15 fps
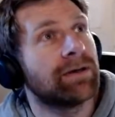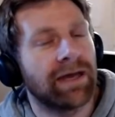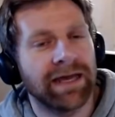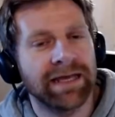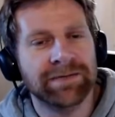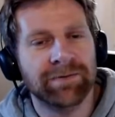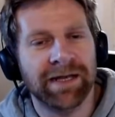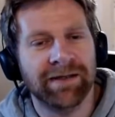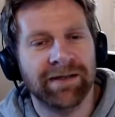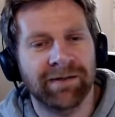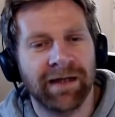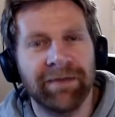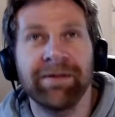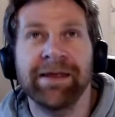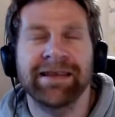is one of,
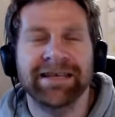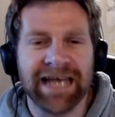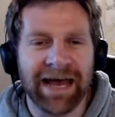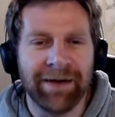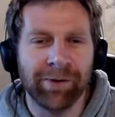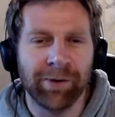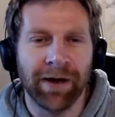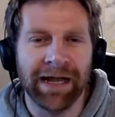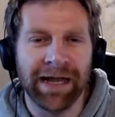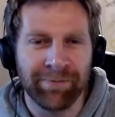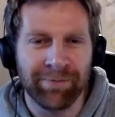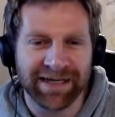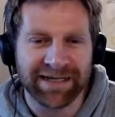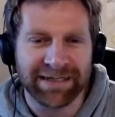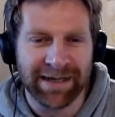I mean, this Hubble
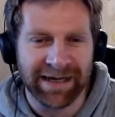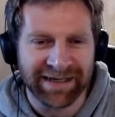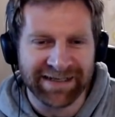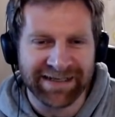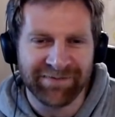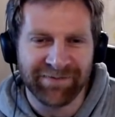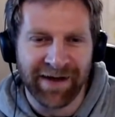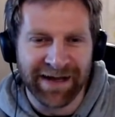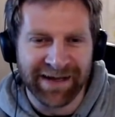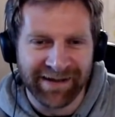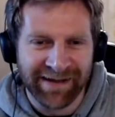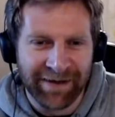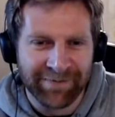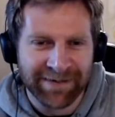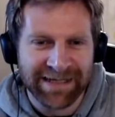Olympics thing did find
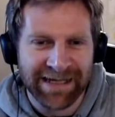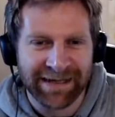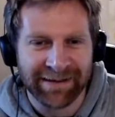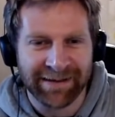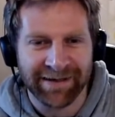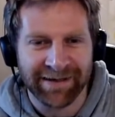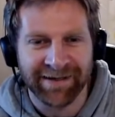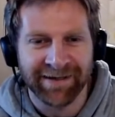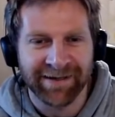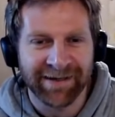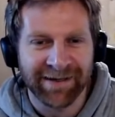that was like the